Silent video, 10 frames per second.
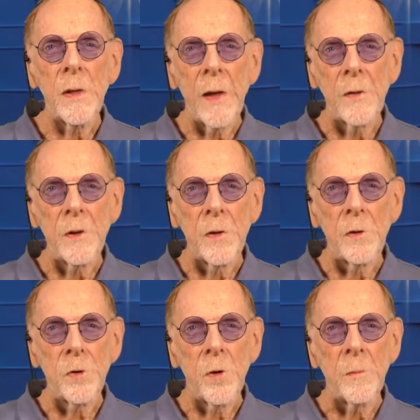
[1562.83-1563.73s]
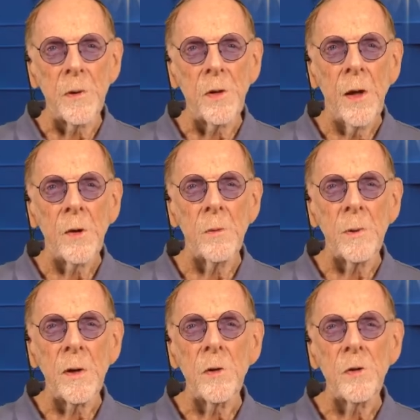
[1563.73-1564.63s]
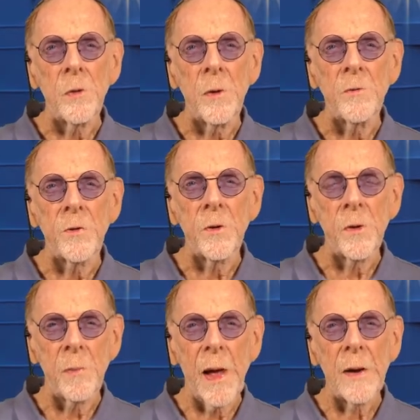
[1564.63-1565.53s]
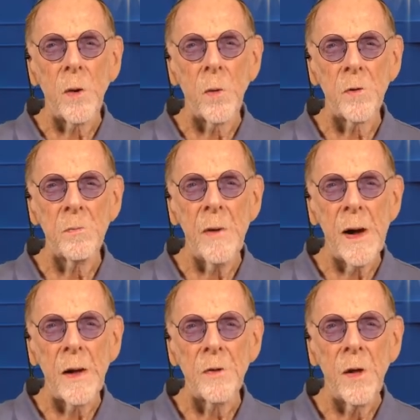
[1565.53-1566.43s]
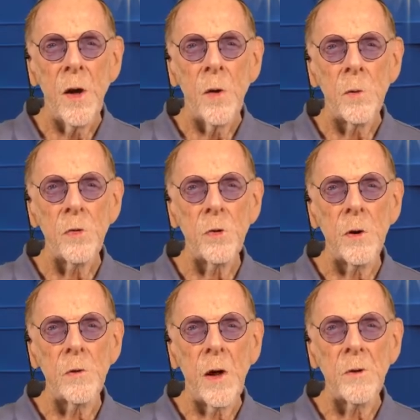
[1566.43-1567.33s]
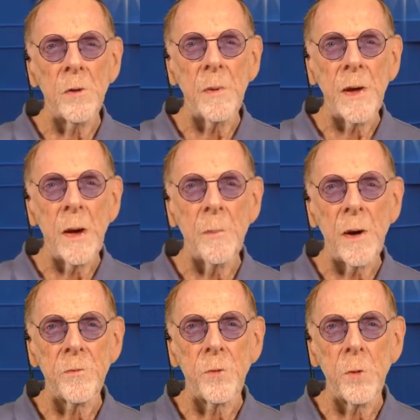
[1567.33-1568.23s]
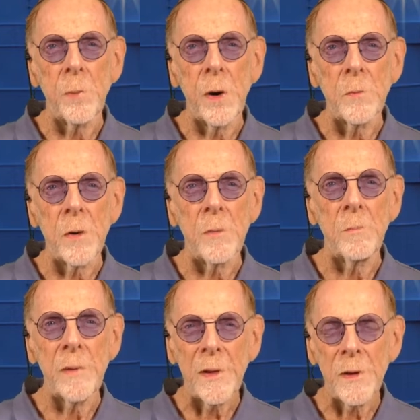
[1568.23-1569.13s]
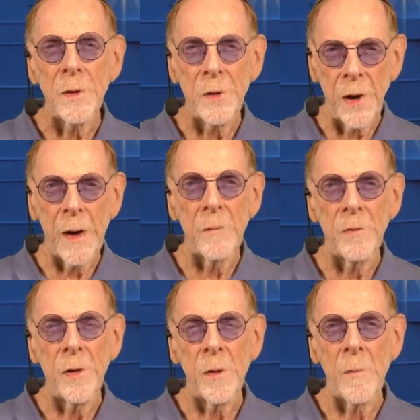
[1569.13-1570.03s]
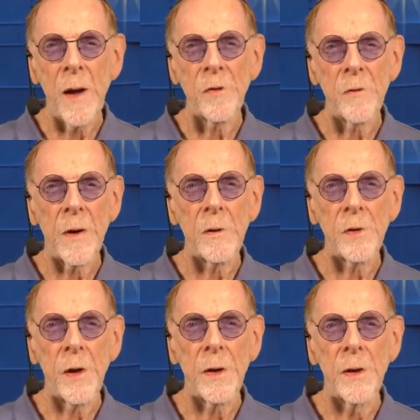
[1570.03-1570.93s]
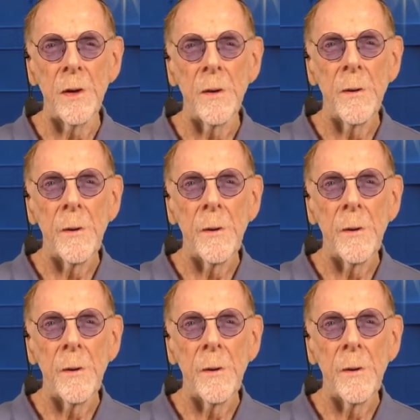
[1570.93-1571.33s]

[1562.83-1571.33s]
realizing those orbits could be used to infer the black hole's mass, which turns out to be about 4.1 million times the mass of our Sun.